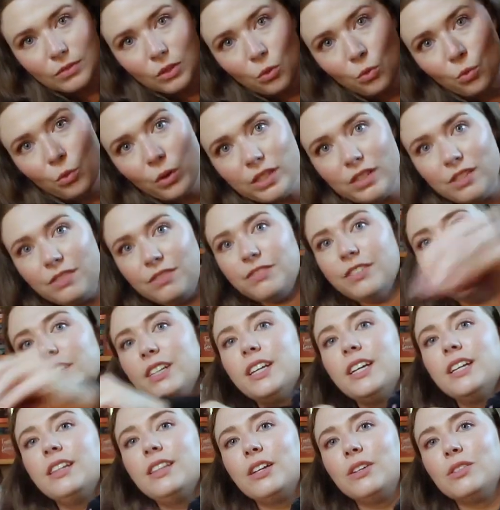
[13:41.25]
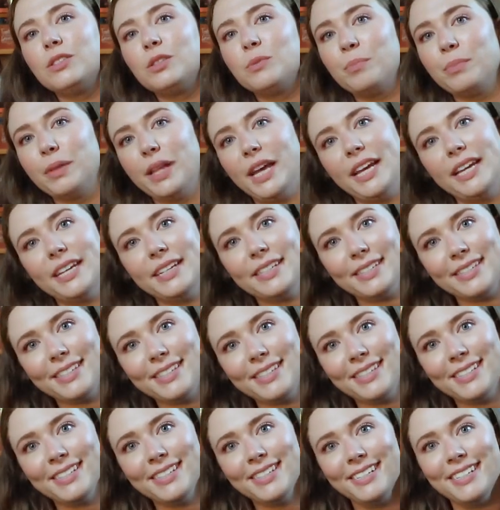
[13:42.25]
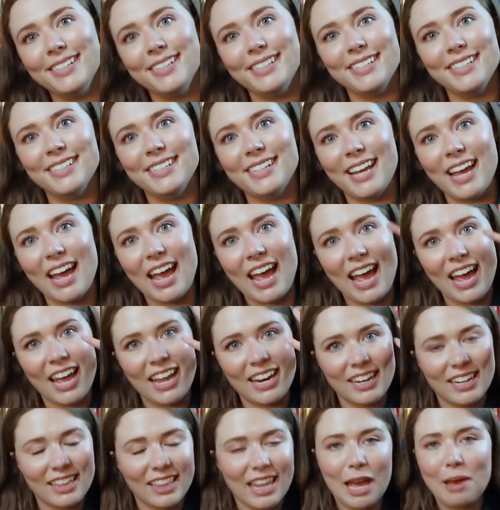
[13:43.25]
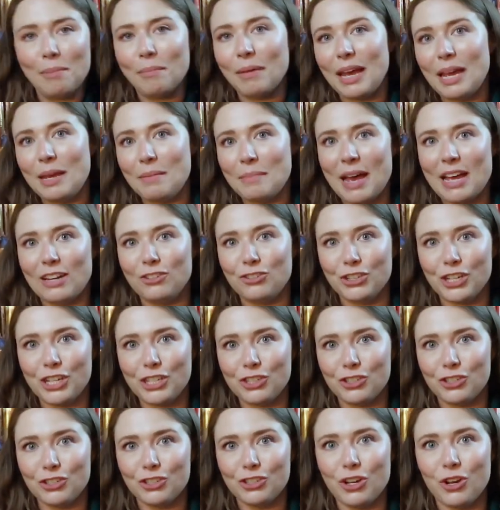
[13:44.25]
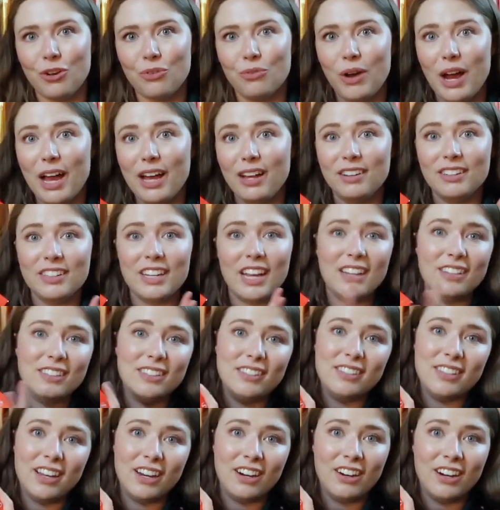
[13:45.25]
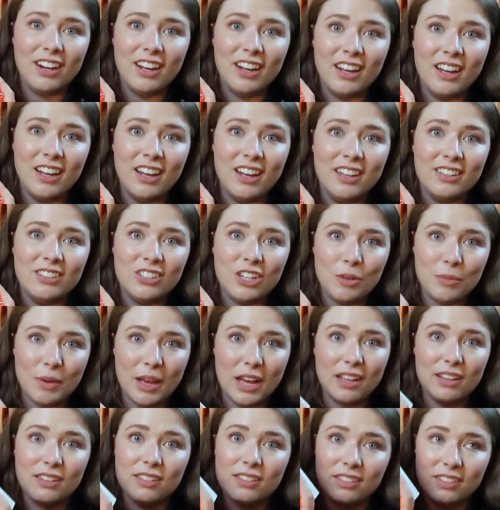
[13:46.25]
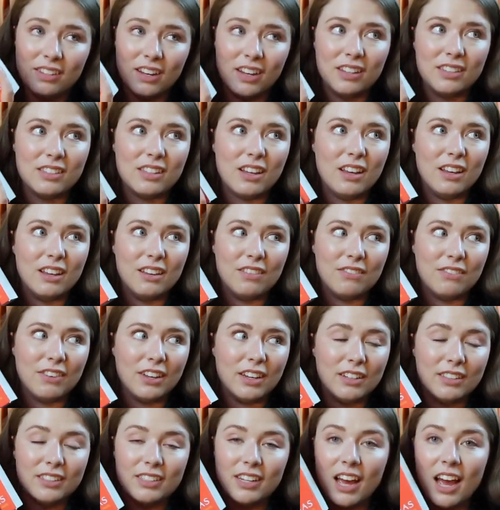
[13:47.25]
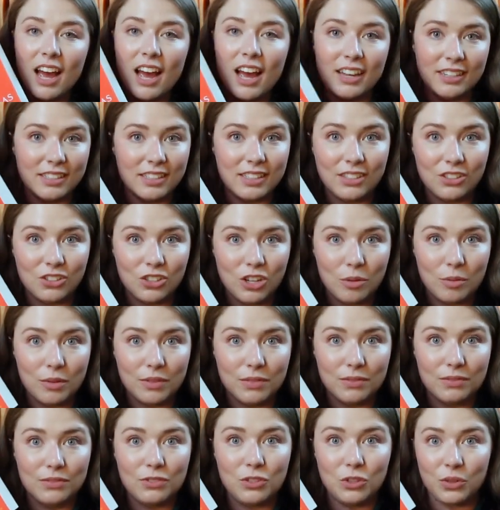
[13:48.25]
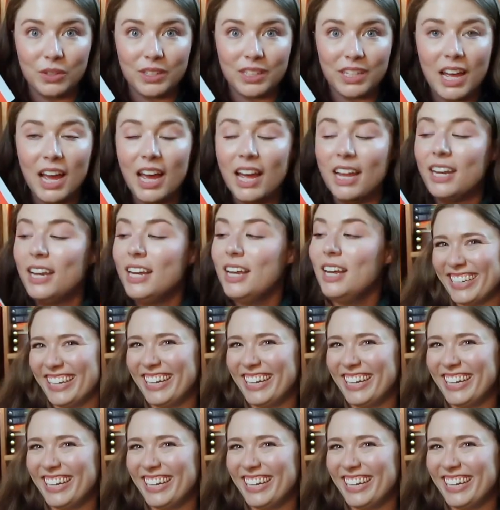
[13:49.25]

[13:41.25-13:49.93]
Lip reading: want to fill in those blanks and let my imagination go wild. And Sarah J Maas does a fantastic job of doing that.